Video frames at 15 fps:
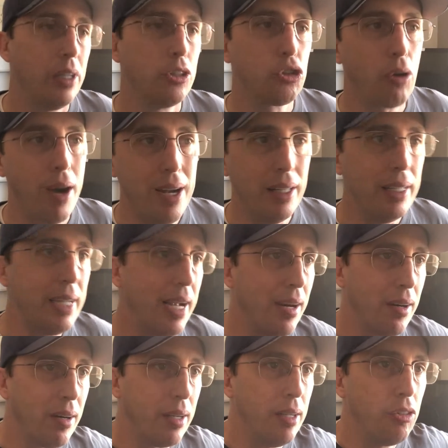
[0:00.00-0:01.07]
trial and
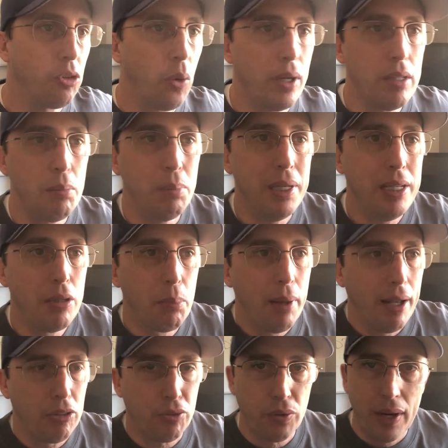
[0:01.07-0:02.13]
error is going to be your
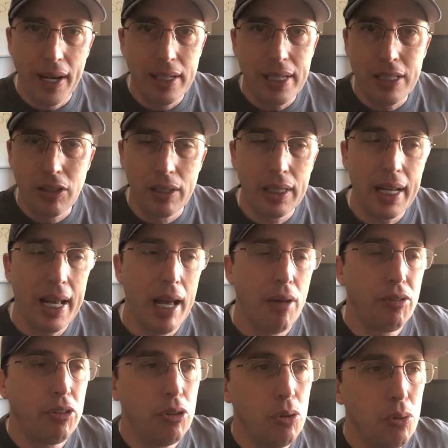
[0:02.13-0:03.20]
best friend, and you're going to
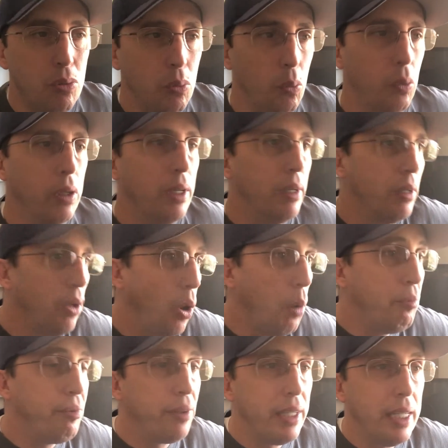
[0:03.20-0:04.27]
have to,
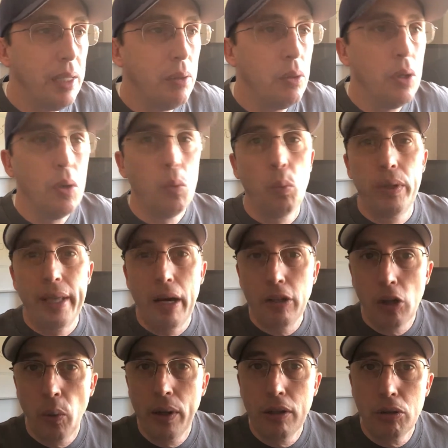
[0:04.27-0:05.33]
hopefully, without
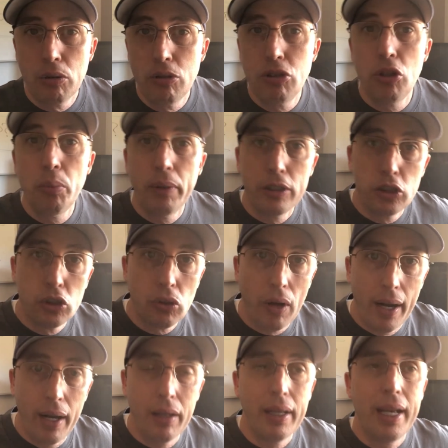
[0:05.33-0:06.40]
going through too much
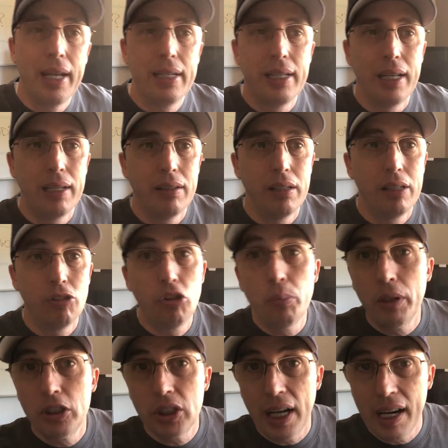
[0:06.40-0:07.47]
trial and too
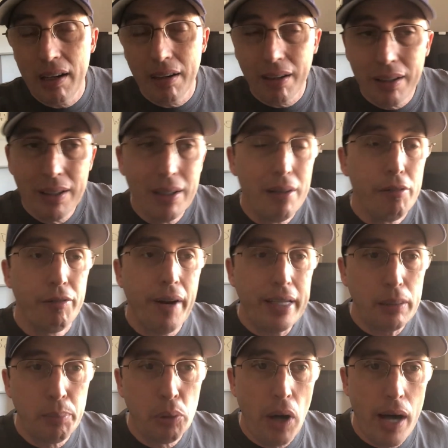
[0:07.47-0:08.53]
much error, find
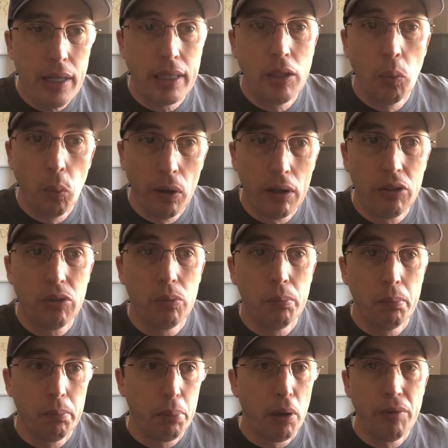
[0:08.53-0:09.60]
a product that works
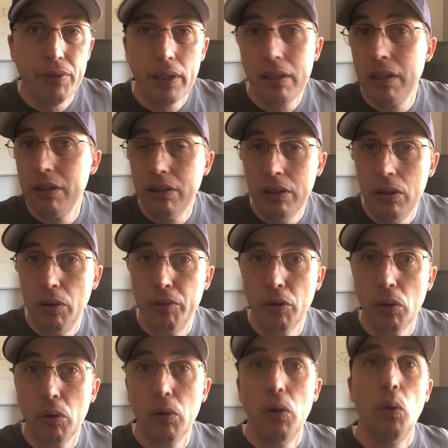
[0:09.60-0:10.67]
perfect to,
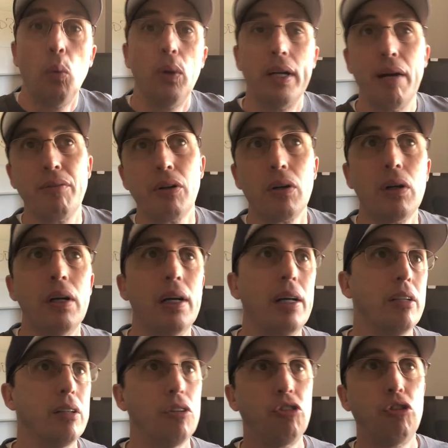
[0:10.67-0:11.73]
for whatever,
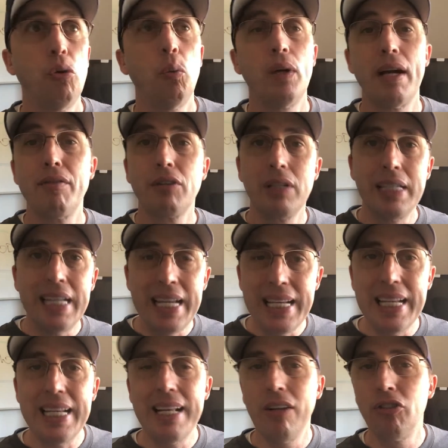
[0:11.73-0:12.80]
to suit whatever need
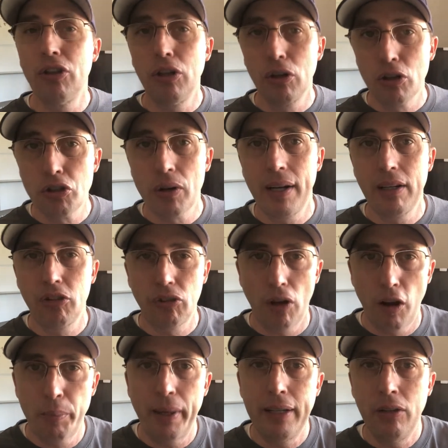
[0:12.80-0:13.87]
it is that you're trying to
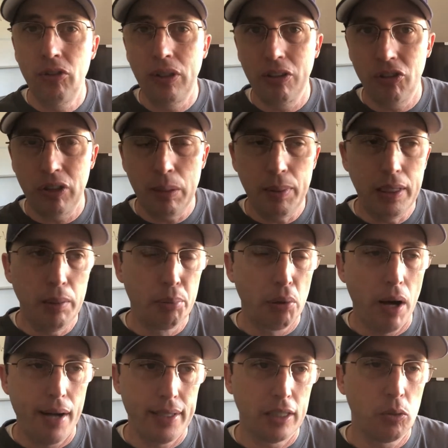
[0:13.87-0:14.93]
solve by using a CBD
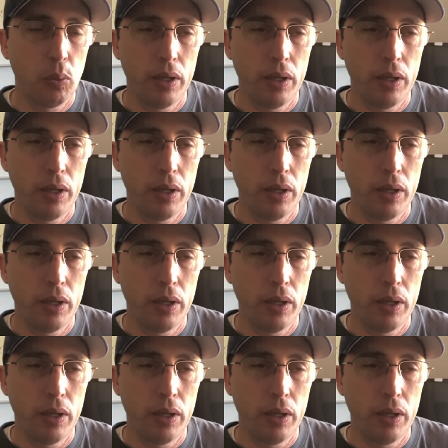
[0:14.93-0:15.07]
product,